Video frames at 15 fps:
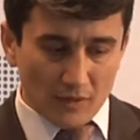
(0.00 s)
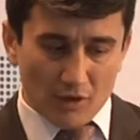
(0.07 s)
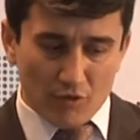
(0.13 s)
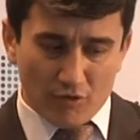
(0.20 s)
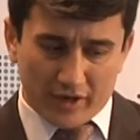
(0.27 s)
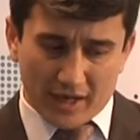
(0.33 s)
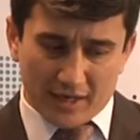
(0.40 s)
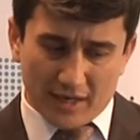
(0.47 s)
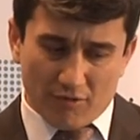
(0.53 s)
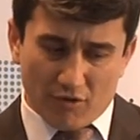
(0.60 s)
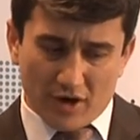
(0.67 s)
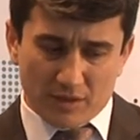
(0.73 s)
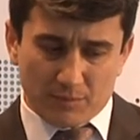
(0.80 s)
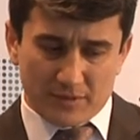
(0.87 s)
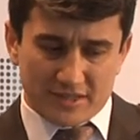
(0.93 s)
We can
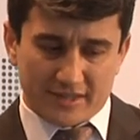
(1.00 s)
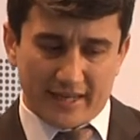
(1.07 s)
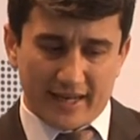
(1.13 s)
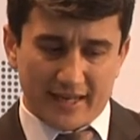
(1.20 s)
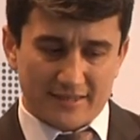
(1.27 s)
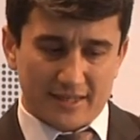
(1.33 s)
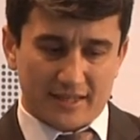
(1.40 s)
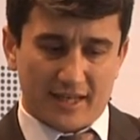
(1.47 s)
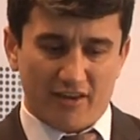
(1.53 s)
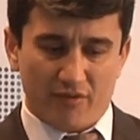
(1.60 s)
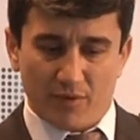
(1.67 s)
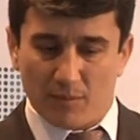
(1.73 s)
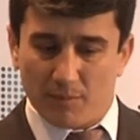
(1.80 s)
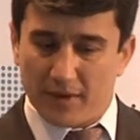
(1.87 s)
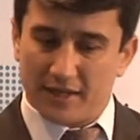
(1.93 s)
avoid mistakes that have
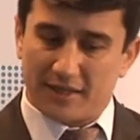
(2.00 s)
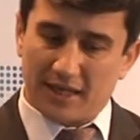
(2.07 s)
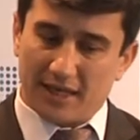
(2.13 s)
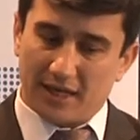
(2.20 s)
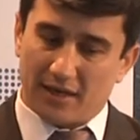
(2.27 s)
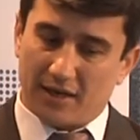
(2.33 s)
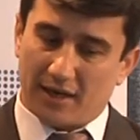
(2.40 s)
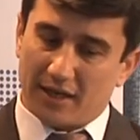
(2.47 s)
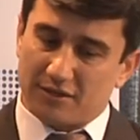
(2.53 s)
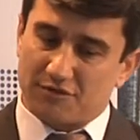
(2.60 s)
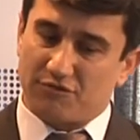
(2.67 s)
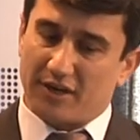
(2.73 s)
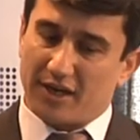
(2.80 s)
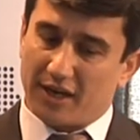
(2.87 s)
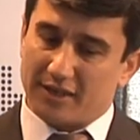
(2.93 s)
been made uh,
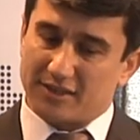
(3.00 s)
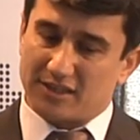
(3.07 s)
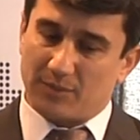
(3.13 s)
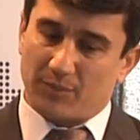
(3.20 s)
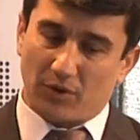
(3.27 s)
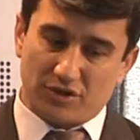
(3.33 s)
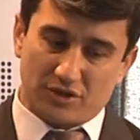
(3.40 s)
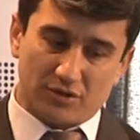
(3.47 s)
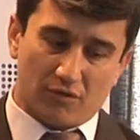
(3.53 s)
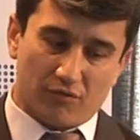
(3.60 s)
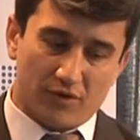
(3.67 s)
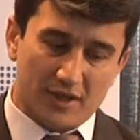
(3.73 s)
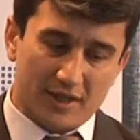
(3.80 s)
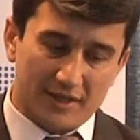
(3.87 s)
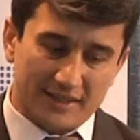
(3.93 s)
elsewhere in the process
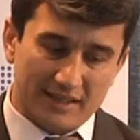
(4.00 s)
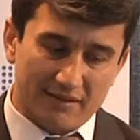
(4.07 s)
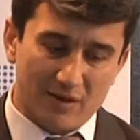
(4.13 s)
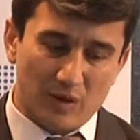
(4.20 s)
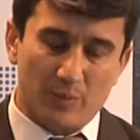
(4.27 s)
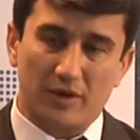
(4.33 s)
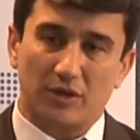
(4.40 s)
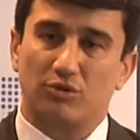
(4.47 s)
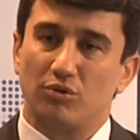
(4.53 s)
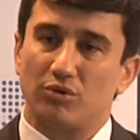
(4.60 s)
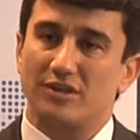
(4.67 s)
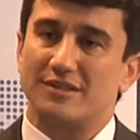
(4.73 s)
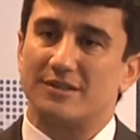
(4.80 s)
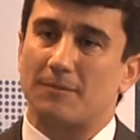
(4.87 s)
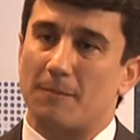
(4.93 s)
of developing
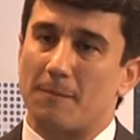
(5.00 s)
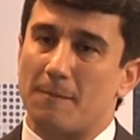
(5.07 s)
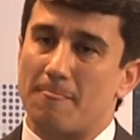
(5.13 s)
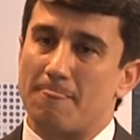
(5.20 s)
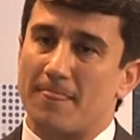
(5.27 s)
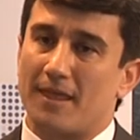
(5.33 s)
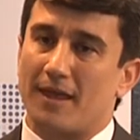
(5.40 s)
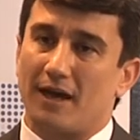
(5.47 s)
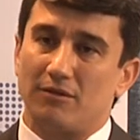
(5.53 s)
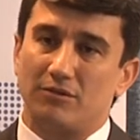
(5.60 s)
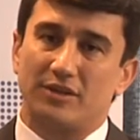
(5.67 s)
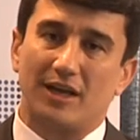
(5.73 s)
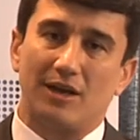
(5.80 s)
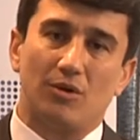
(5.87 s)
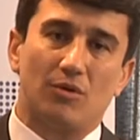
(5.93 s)
tourism. I'll
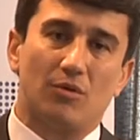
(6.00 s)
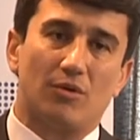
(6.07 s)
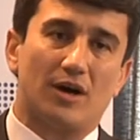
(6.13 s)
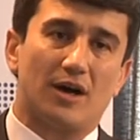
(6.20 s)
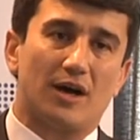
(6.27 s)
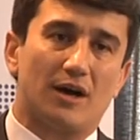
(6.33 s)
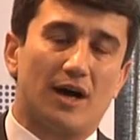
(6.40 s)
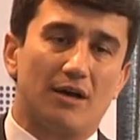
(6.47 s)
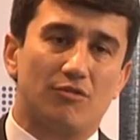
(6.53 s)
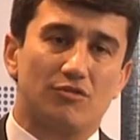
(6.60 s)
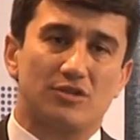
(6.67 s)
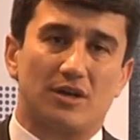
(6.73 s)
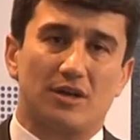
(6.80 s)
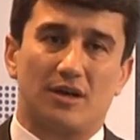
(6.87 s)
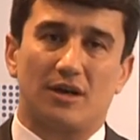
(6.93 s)
tell you, uh, I was
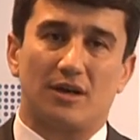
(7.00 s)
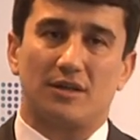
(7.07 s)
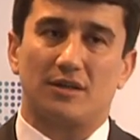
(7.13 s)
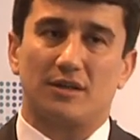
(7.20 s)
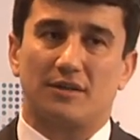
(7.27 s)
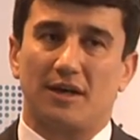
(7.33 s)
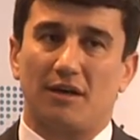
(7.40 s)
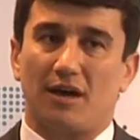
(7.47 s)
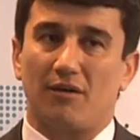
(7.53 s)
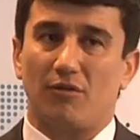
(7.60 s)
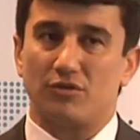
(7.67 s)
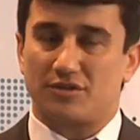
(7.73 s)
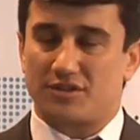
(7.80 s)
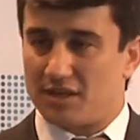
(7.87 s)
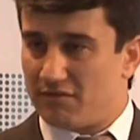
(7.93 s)
uh, I
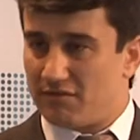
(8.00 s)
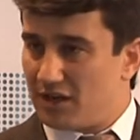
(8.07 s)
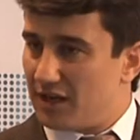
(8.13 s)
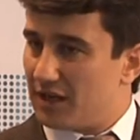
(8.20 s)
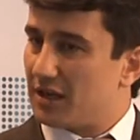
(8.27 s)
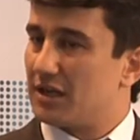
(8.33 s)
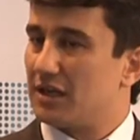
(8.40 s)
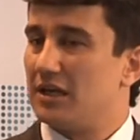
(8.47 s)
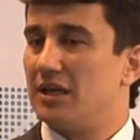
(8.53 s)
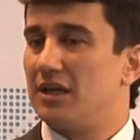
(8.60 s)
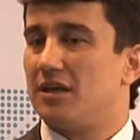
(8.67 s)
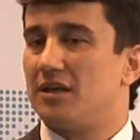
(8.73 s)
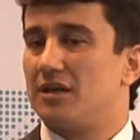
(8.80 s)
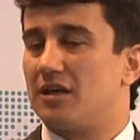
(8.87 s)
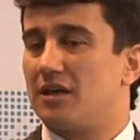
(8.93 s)
was traveling
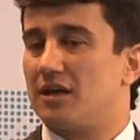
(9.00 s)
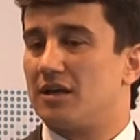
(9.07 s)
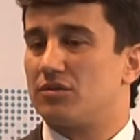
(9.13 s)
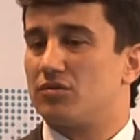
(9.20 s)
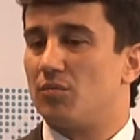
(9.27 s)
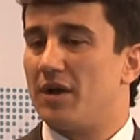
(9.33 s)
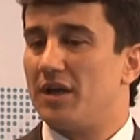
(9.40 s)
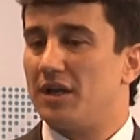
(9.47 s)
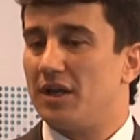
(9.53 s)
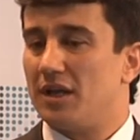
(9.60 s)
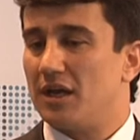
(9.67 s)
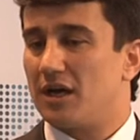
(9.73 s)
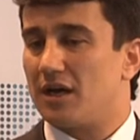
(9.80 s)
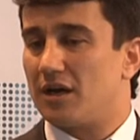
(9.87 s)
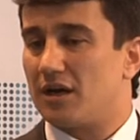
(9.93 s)
uh, to many
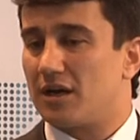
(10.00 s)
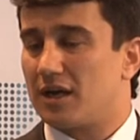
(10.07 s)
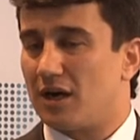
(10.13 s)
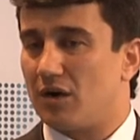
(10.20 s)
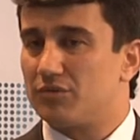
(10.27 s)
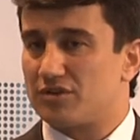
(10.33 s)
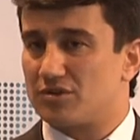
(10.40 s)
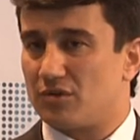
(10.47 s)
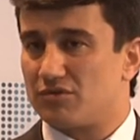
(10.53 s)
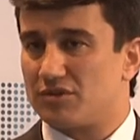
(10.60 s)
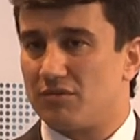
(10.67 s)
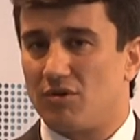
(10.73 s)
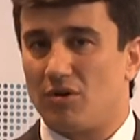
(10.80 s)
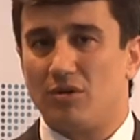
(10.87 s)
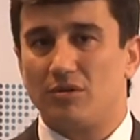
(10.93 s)
uh, countries of
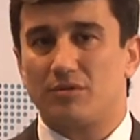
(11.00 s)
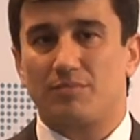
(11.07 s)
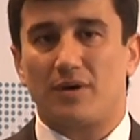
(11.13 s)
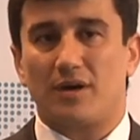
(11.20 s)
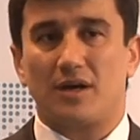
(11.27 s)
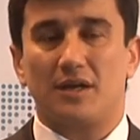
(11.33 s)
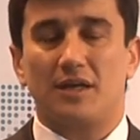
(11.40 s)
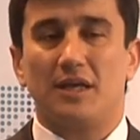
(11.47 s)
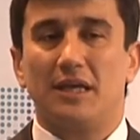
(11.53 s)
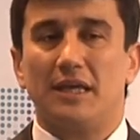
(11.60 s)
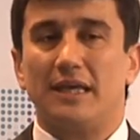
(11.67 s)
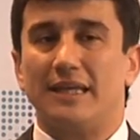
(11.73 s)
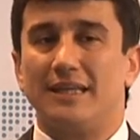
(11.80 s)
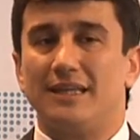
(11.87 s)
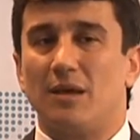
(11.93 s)
the world, but
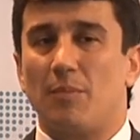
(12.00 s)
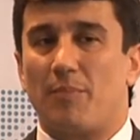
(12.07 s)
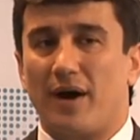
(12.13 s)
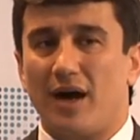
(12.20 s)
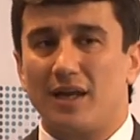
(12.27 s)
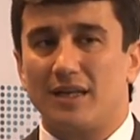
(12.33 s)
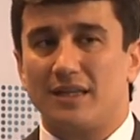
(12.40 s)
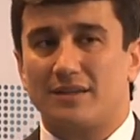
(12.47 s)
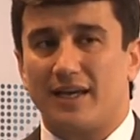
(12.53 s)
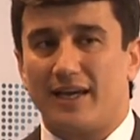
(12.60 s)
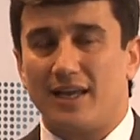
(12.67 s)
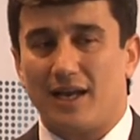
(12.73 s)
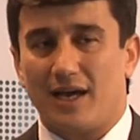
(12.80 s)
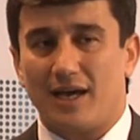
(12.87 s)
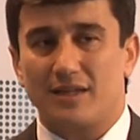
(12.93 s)
in Nepal and
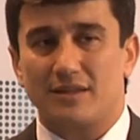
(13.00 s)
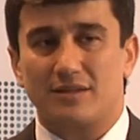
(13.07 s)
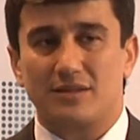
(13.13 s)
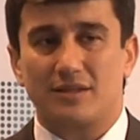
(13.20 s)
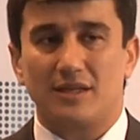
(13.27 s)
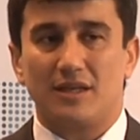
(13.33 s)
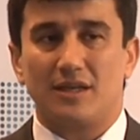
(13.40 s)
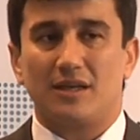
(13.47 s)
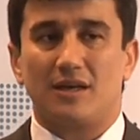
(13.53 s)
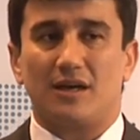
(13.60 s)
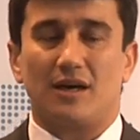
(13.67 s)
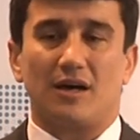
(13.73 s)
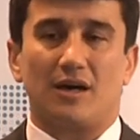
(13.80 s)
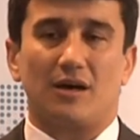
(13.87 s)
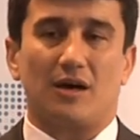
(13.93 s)
Thailand,
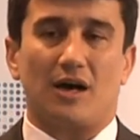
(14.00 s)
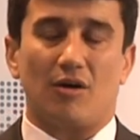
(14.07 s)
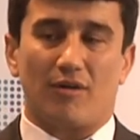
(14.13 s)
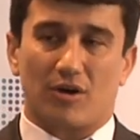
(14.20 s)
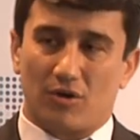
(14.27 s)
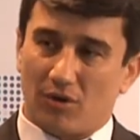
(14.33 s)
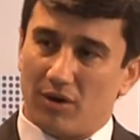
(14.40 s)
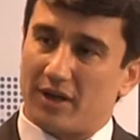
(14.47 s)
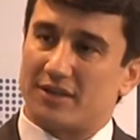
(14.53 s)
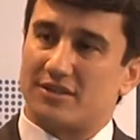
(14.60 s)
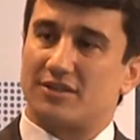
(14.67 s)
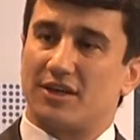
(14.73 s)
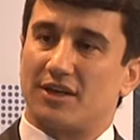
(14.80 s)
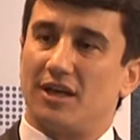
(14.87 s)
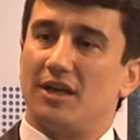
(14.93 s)
our
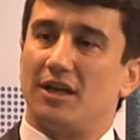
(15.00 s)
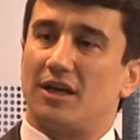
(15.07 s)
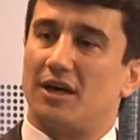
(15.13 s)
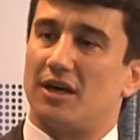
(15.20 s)
colleagues really,